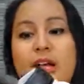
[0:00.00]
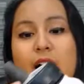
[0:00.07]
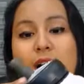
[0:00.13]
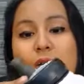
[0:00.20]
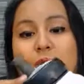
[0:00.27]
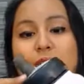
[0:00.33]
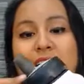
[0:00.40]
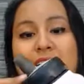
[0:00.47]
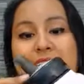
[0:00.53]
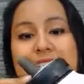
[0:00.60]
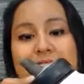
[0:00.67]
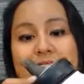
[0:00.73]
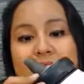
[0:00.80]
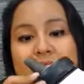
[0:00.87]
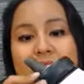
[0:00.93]
Uh, what I
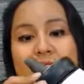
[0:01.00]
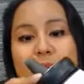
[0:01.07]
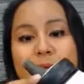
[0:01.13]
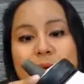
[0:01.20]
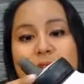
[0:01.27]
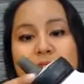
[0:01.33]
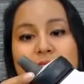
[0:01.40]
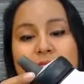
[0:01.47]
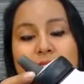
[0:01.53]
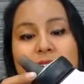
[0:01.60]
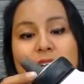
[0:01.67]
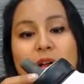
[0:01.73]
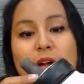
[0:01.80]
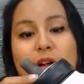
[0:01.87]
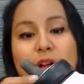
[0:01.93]
didn't like about it,
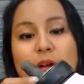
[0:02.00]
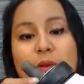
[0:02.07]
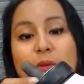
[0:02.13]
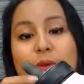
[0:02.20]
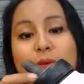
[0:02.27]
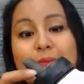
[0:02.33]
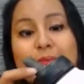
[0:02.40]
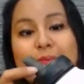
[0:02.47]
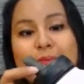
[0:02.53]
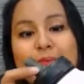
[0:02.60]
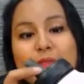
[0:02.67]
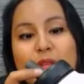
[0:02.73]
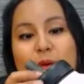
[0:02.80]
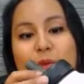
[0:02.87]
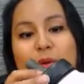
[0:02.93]
well,
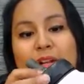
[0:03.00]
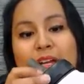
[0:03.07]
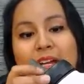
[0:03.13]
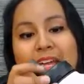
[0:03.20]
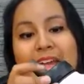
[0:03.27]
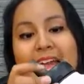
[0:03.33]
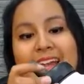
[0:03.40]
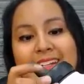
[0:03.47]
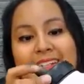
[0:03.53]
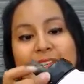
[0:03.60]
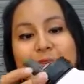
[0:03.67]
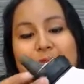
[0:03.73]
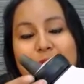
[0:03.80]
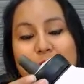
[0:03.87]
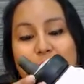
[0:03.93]
what I ended
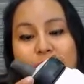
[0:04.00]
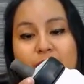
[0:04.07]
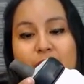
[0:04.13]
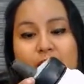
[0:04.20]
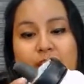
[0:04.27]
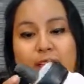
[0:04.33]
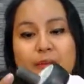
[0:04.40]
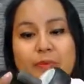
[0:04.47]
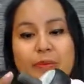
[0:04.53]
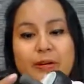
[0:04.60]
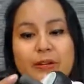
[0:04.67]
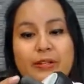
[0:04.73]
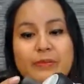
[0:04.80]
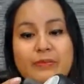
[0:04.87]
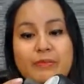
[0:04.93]
up not liking about
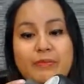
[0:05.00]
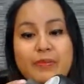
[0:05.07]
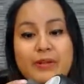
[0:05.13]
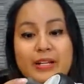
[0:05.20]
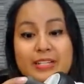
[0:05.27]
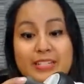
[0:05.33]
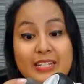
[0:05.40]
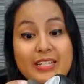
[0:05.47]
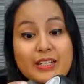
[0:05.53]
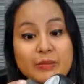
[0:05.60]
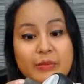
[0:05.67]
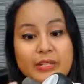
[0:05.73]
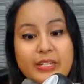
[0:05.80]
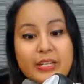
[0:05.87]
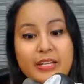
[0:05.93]
it, but I did in the
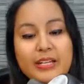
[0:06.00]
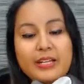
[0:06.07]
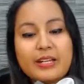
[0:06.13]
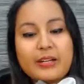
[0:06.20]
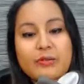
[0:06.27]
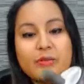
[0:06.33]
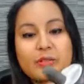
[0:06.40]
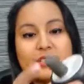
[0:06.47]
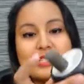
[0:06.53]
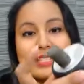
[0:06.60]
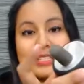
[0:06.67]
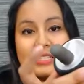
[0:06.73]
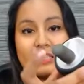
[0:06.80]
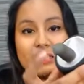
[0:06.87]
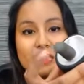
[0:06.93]
beginning, was
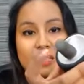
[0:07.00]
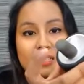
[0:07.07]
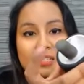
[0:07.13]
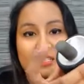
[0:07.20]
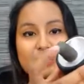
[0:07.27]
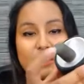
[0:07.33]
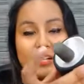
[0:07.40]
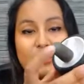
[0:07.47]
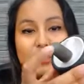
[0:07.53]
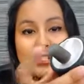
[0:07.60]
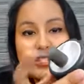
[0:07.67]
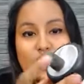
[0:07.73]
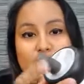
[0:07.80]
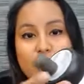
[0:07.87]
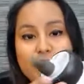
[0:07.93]
this
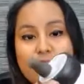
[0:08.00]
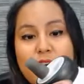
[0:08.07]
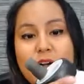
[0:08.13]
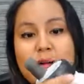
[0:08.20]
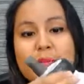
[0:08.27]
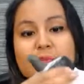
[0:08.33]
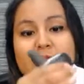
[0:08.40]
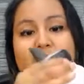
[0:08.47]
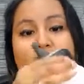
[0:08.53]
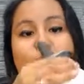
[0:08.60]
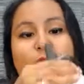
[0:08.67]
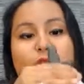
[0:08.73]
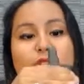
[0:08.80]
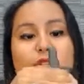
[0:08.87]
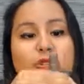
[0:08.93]
suction straw. So it
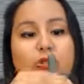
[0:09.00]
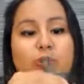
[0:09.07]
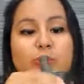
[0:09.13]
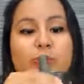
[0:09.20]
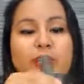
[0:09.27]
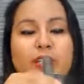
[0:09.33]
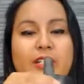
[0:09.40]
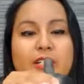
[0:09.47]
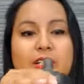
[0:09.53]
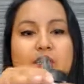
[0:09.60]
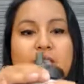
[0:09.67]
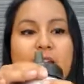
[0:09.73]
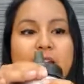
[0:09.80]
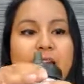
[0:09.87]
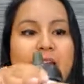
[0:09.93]
was cool
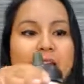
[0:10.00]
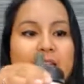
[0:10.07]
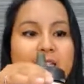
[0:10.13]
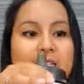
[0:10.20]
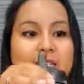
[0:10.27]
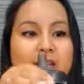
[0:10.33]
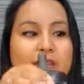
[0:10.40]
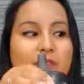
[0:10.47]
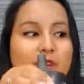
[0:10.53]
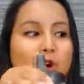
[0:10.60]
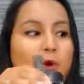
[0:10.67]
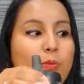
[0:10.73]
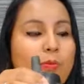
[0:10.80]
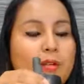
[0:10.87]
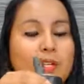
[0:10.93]
because instead of
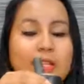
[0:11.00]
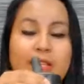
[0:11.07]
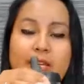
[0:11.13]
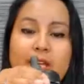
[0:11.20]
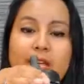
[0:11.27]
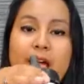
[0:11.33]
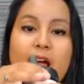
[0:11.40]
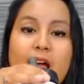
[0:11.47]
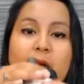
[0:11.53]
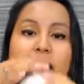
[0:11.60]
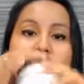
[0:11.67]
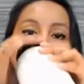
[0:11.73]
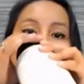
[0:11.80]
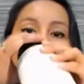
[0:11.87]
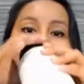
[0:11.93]
opening the cap,
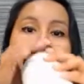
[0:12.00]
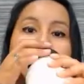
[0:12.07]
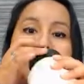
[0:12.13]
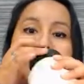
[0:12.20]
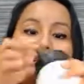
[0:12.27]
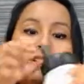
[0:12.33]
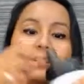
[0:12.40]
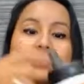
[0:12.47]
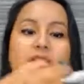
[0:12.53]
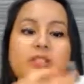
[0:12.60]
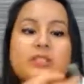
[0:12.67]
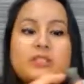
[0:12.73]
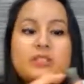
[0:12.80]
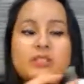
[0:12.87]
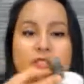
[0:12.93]
you could
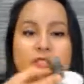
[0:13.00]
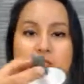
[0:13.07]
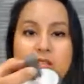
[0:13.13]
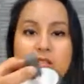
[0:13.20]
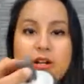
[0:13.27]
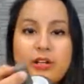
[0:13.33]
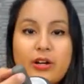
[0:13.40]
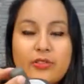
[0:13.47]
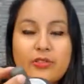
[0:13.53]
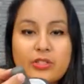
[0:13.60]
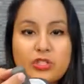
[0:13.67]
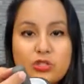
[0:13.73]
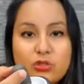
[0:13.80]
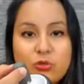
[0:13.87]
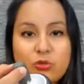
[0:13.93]
suck on the
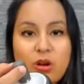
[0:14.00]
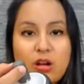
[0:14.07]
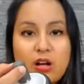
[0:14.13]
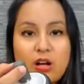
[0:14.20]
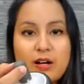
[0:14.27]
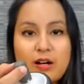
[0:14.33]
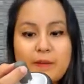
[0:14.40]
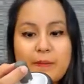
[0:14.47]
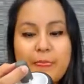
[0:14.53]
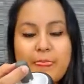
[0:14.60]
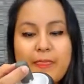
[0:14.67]
straw,